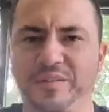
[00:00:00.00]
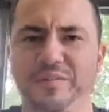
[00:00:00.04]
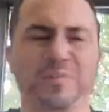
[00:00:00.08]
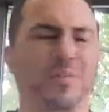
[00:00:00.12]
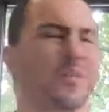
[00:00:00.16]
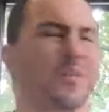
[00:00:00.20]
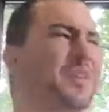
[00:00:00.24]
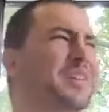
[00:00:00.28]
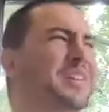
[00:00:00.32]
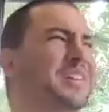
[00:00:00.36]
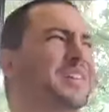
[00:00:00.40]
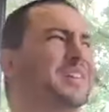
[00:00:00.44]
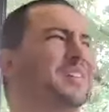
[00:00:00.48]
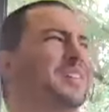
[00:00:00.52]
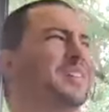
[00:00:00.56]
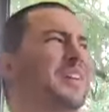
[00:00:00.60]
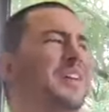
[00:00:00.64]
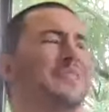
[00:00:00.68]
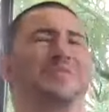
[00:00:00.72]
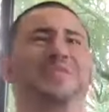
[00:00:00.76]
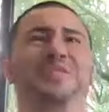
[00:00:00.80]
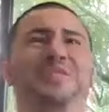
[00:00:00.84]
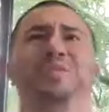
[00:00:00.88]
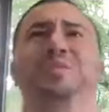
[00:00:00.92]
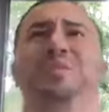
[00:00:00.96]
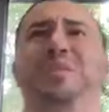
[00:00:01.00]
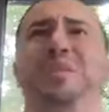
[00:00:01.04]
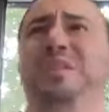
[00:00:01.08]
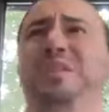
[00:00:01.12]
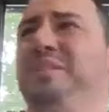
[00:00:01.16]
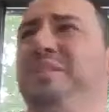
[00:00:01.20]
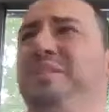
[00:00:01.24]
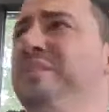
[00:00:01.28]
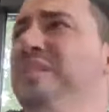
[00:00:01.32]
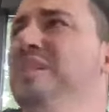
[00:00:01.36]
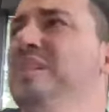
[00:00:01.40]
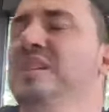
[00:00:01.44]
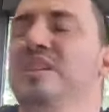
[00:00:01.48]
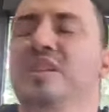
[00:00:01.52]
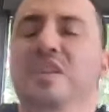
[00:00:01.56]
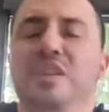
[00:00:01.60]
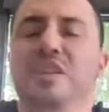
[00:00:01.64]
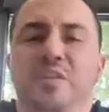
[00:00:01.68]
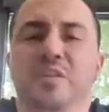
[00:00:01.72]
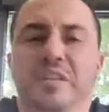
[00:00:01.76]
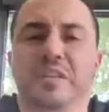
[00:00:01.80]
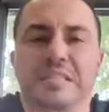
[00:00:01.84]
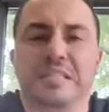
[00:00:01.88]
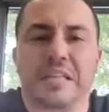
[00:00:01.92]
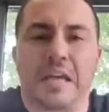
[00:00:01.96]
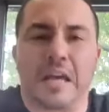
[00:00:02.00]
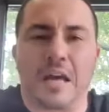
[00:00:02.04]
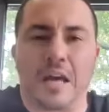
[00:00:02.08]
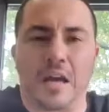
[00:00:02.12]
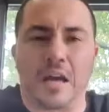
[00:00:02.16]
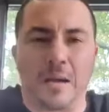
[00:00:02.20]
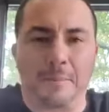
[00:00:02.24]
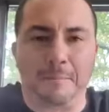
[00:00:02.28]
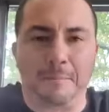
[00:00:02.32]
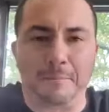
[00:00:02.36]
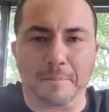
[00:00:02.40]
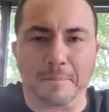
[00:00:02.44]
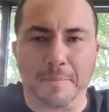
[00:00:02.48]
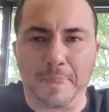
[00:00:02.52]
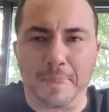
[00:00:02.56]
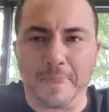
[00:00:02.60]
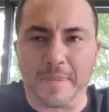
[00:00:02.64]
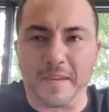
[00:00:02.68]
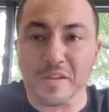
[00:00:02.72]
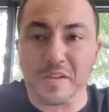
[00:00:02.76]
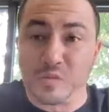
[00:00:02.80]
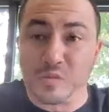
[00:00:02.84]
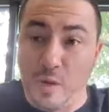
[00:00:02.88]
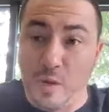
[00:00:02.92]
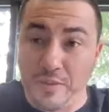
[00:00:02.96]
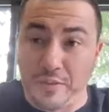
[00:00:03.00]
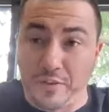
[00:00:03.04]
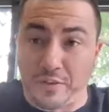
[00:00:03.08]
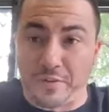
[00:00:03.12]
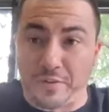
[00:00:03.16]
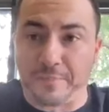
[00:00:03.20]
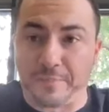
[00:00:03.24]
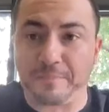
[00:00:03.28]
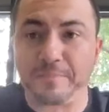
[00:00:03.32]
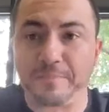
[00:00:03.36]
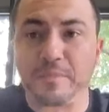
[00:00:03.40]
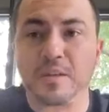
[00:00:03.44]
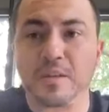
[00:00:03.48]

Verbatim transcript: Good morning, good afternoon. You know, this um, this weather.